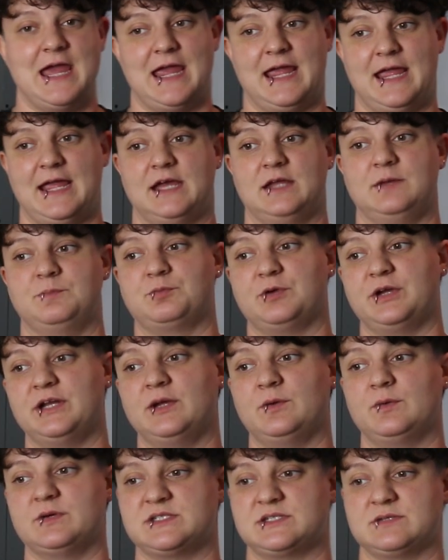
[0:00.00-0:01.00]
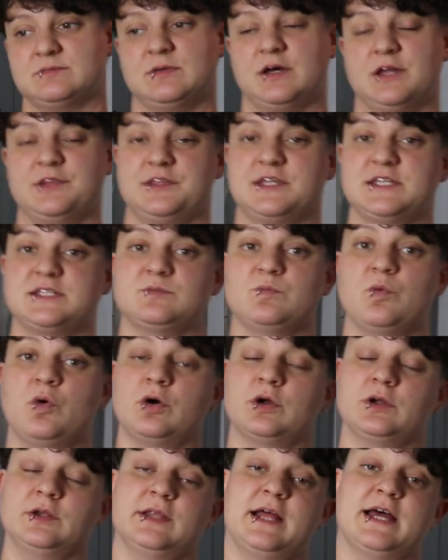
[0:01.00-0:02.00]
and breeding once a month is
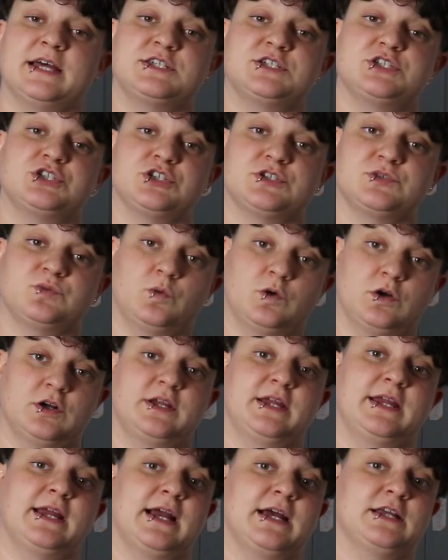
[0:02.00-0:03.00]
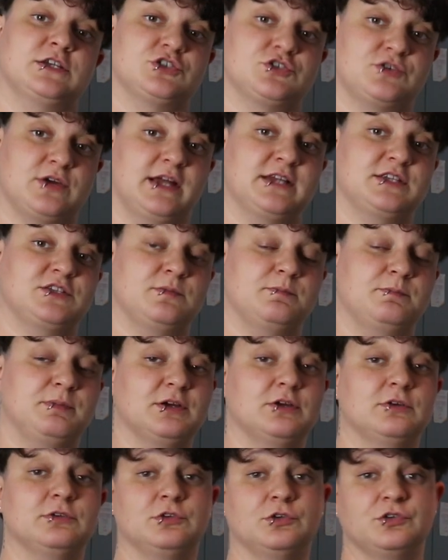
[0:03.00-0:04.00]
more or less just working on trying to
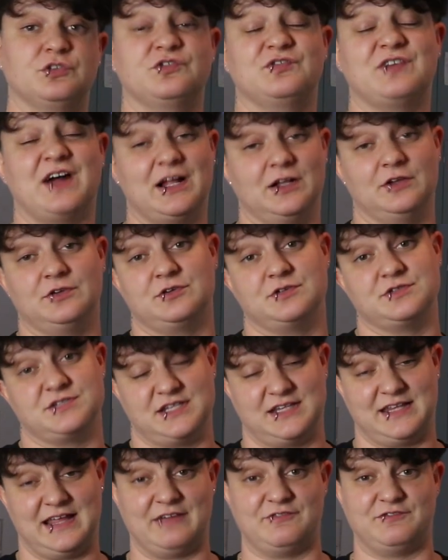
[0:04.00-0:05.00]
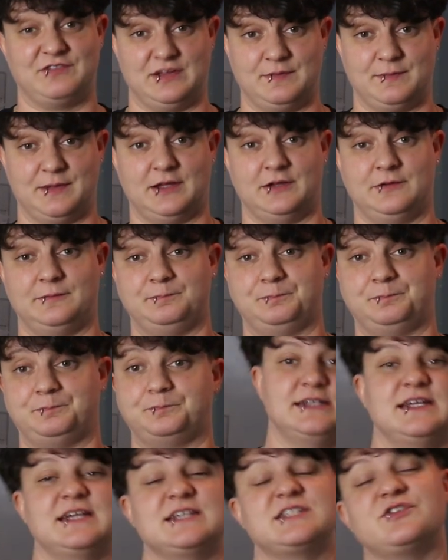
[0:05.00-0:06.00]
build those follicles in that female.
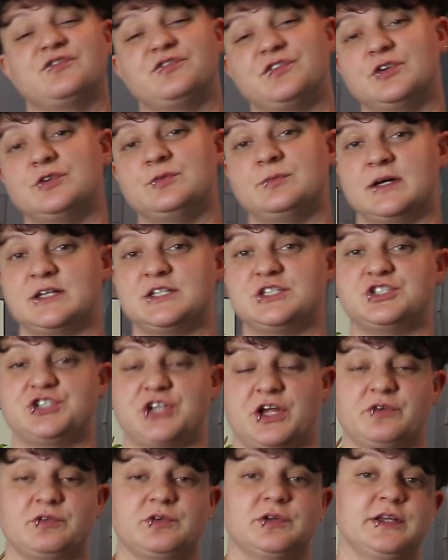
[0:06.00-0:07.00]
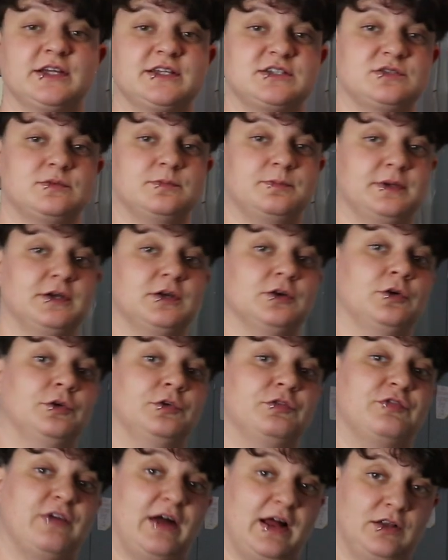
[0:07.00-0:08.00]
It takes a few months generally to
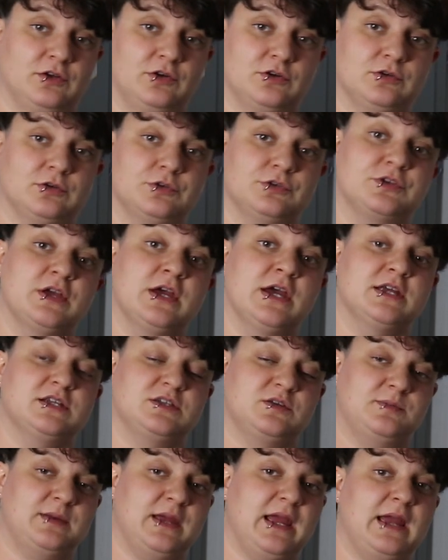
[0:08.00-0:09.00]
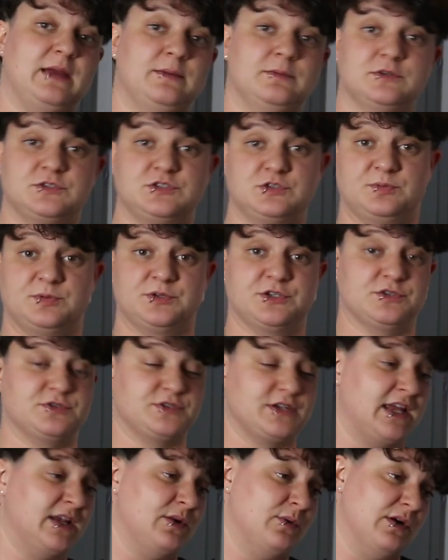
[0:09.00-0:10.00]
build follicles to be able to
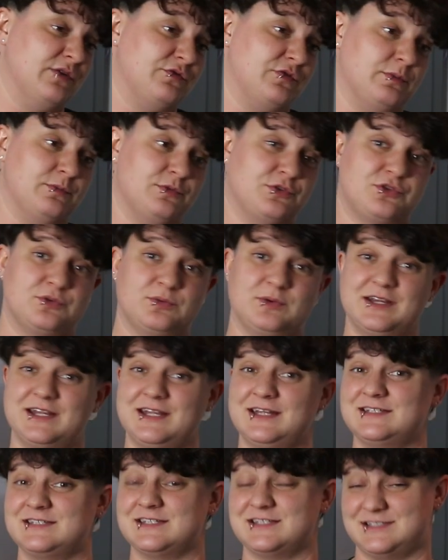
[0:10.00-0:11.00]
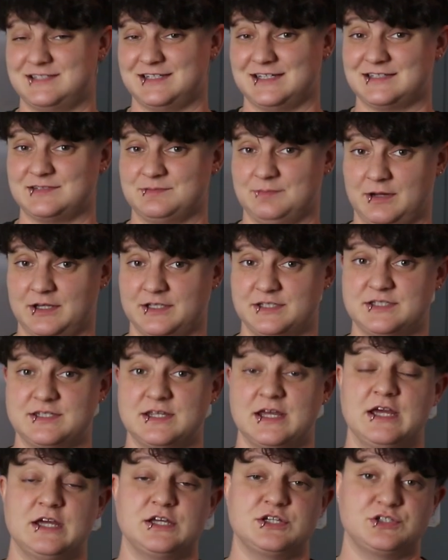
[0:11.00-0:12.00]
produce, anywhere from 3 to 6 months.
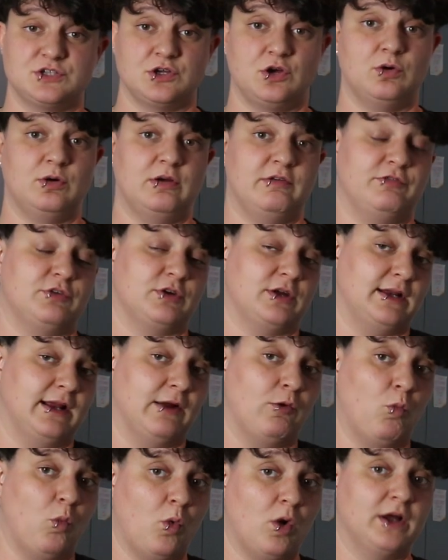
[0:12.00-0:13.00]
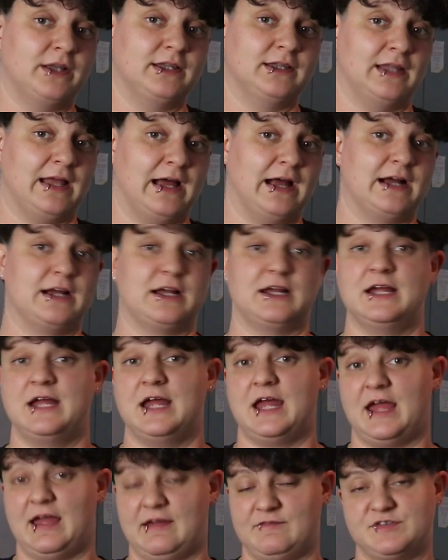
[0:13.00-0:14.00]
So if you're getting 1 lock
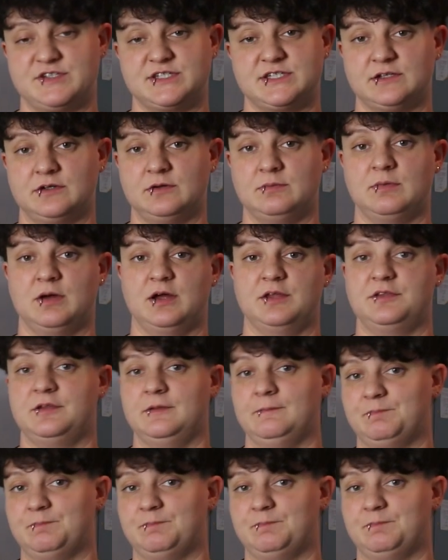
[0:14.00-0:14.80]
every single month,